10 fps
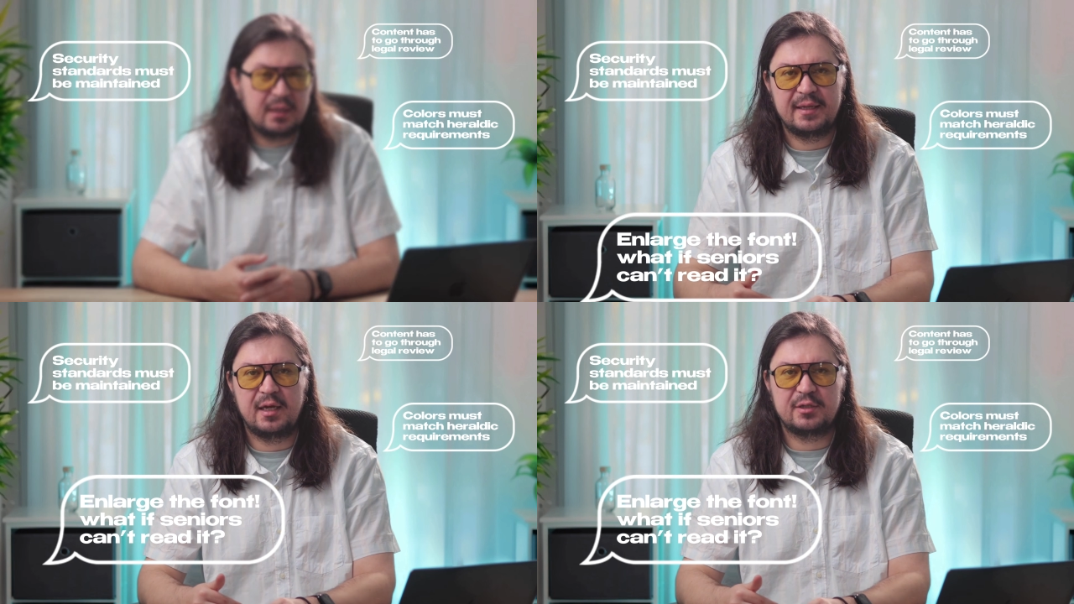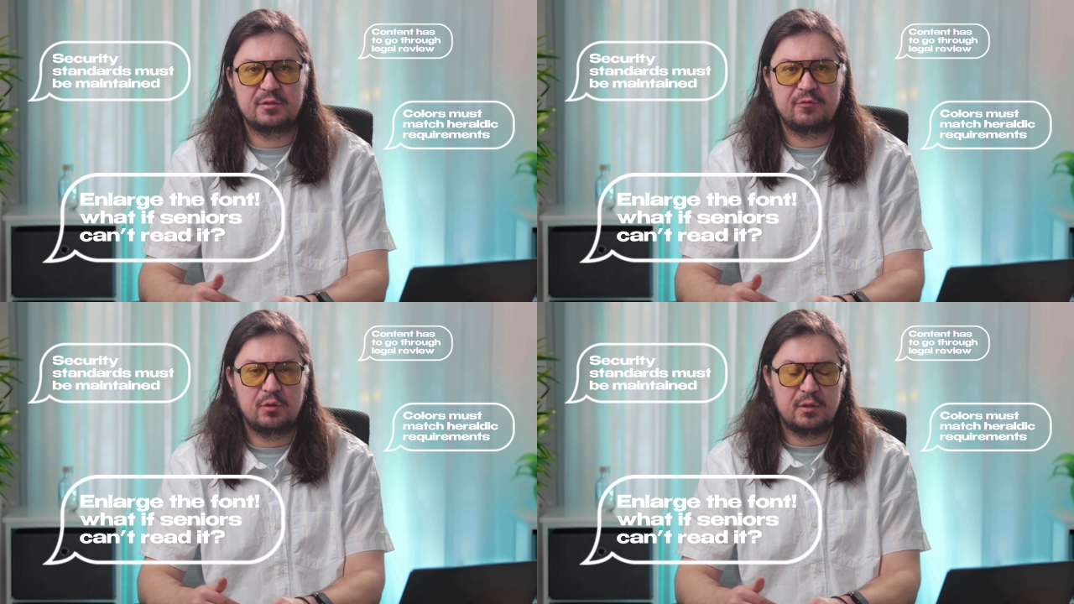Enlarge
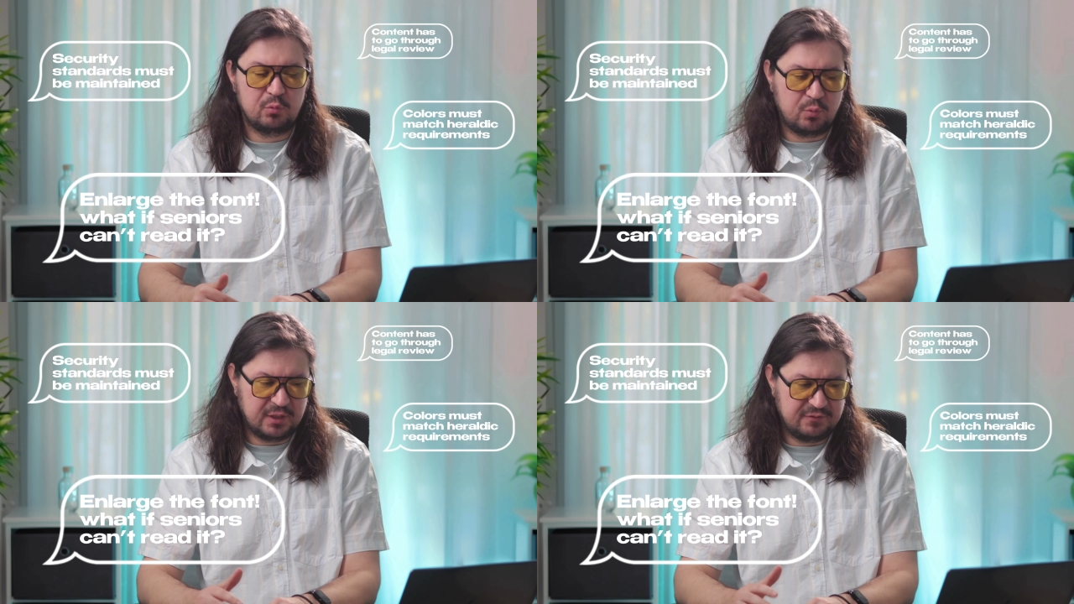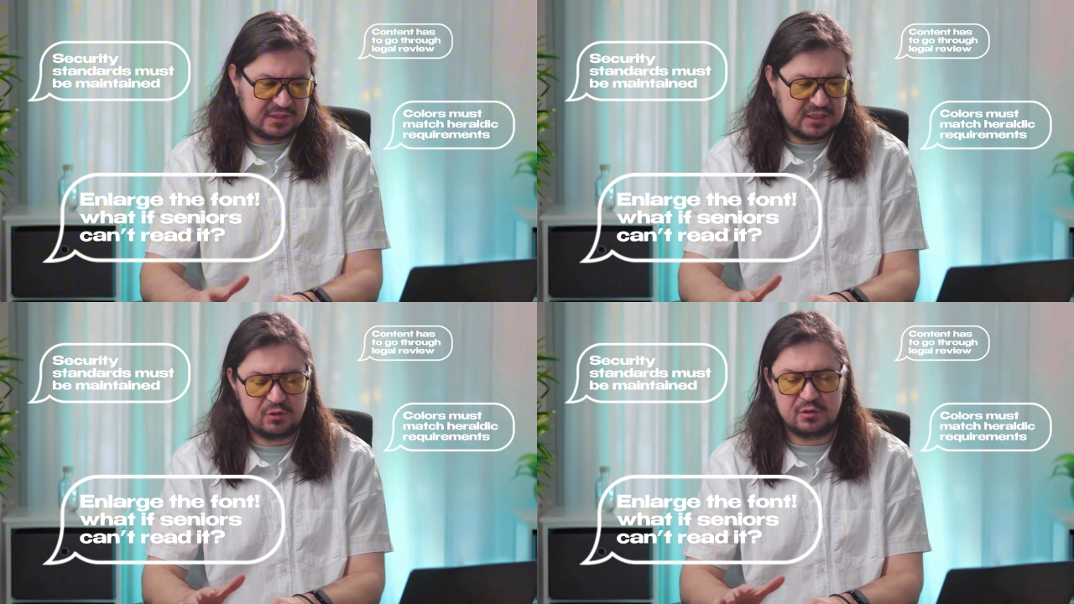the font. What if
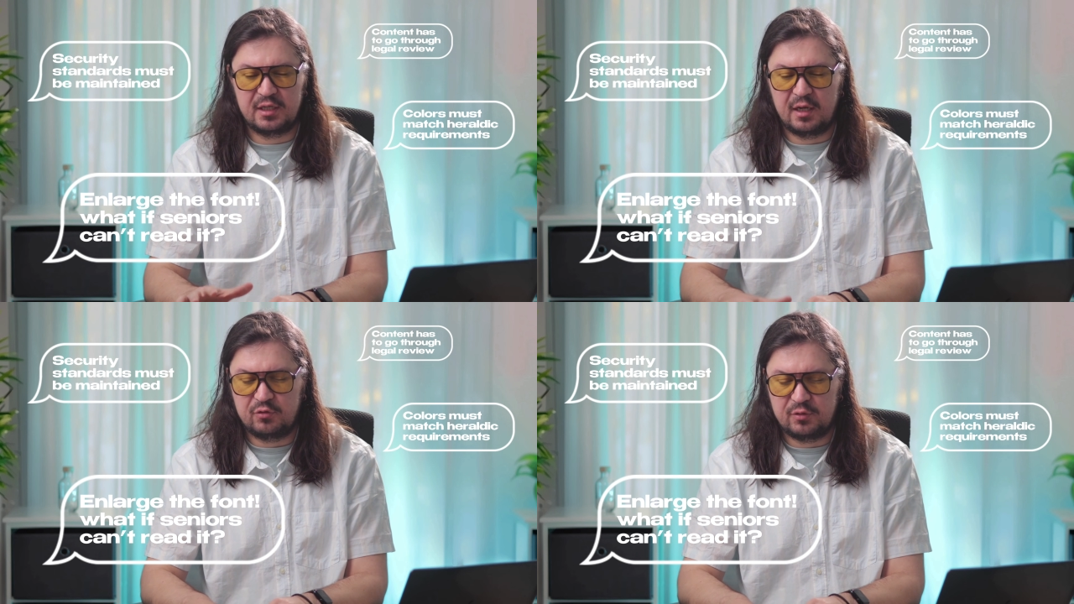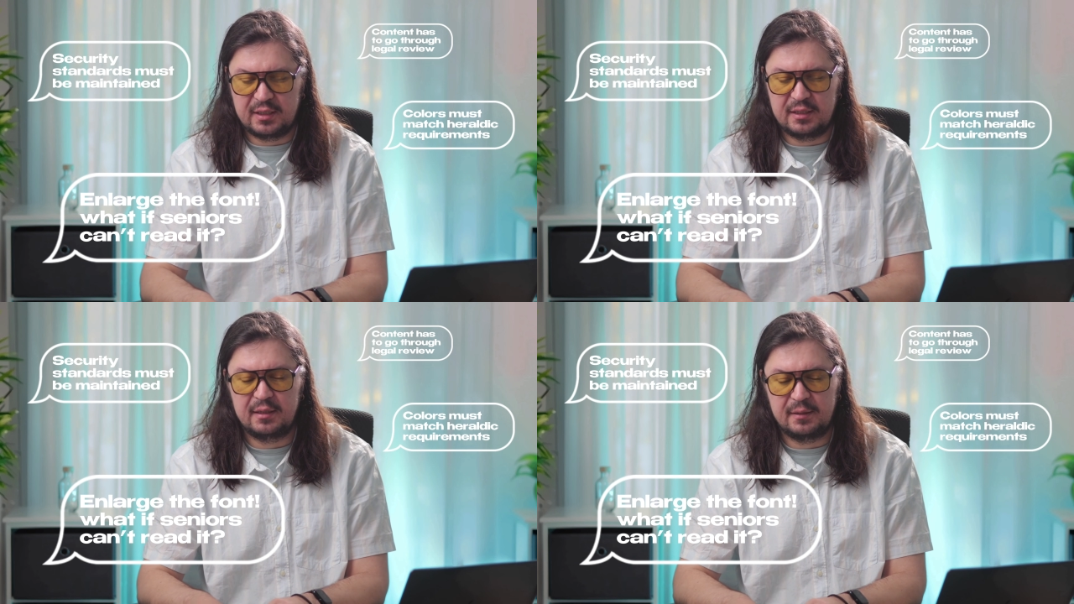seniors can't
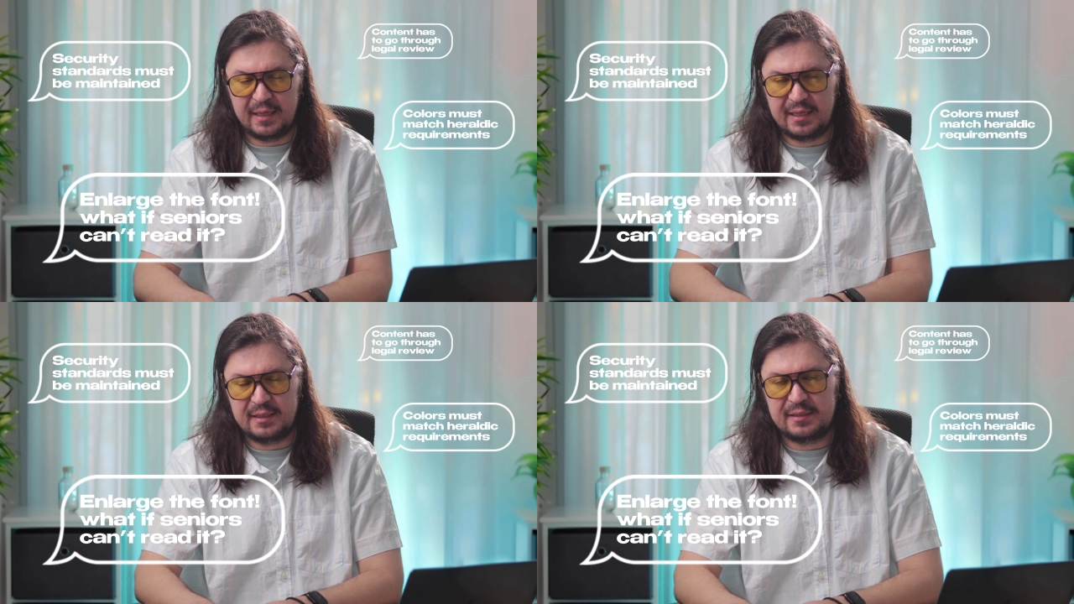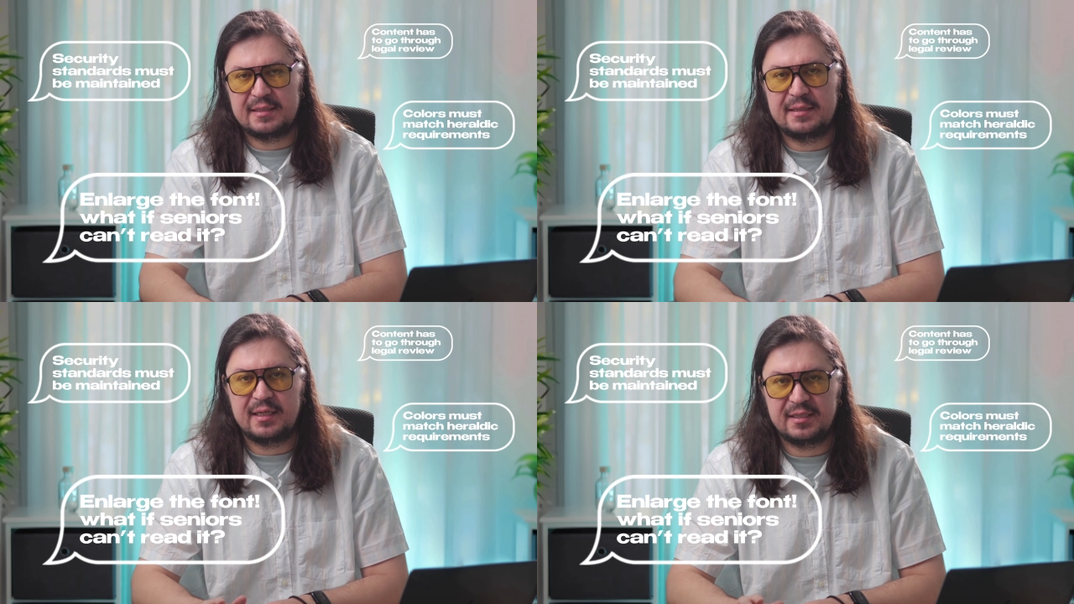read it? And a
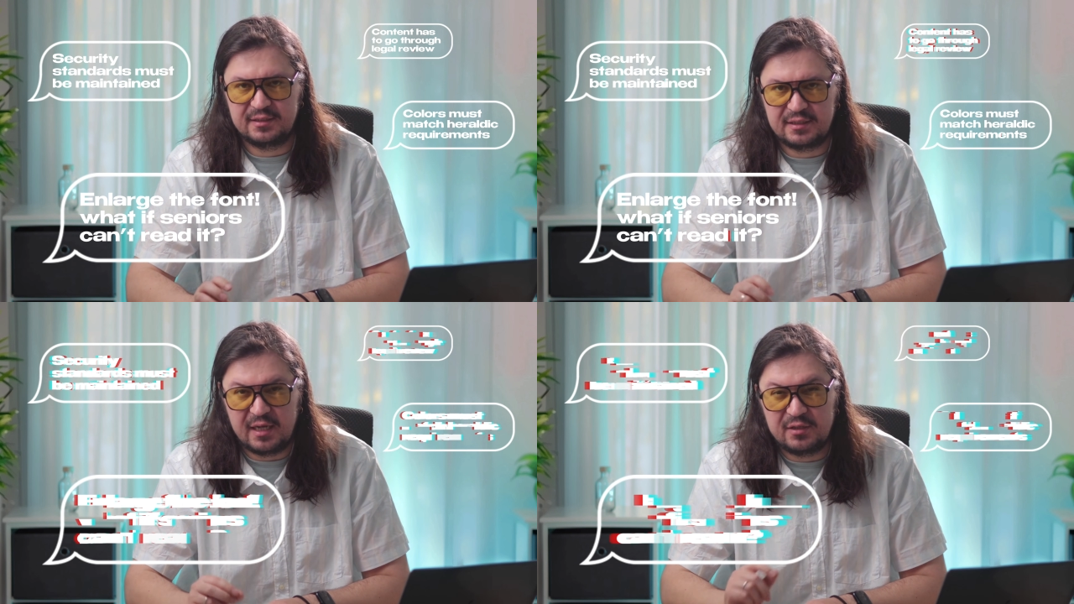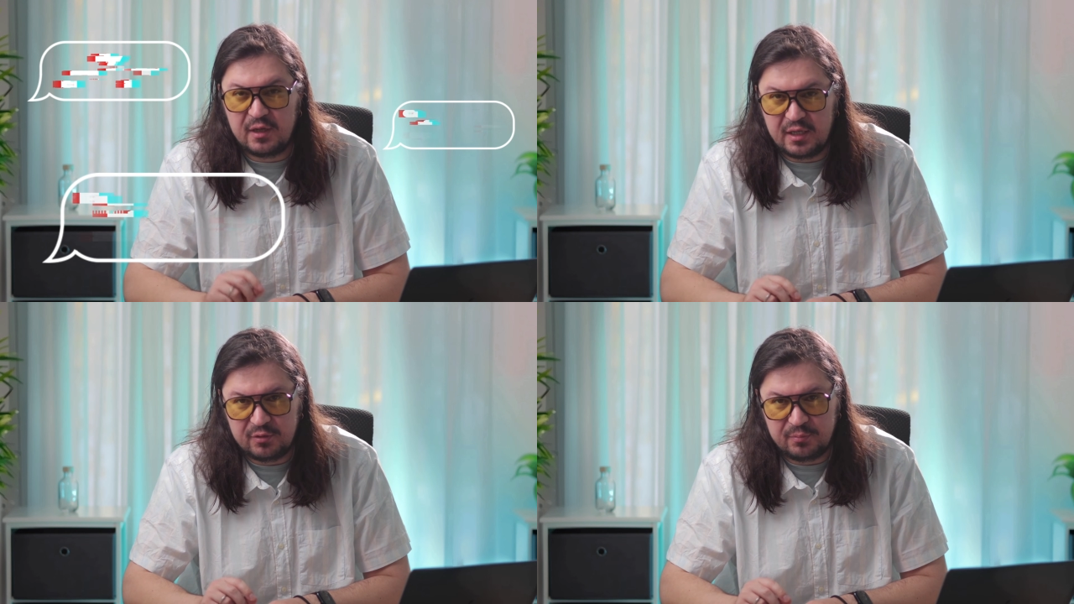dozen
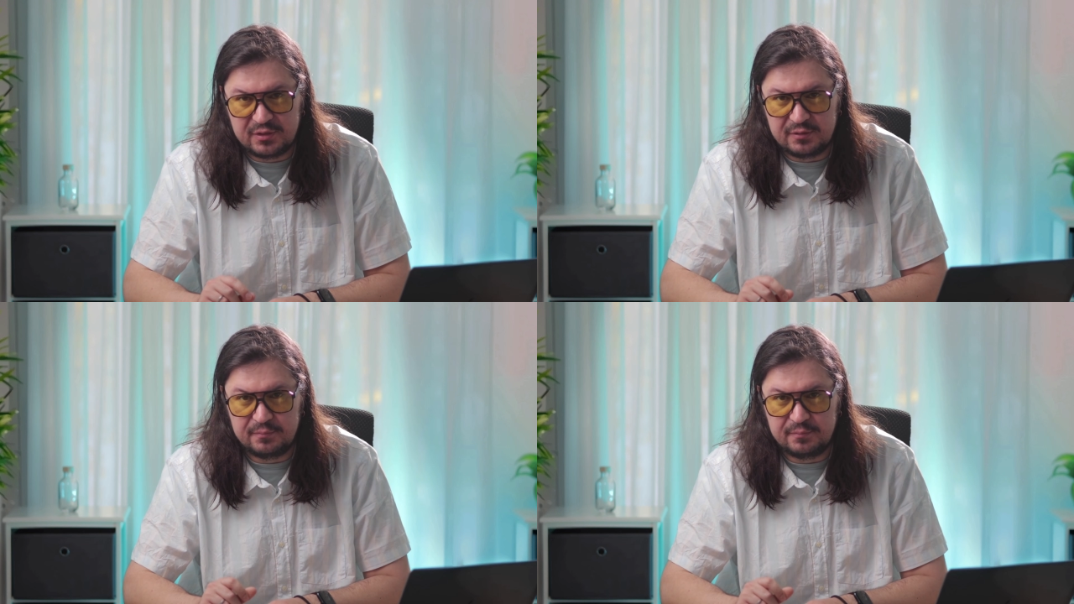other arguments.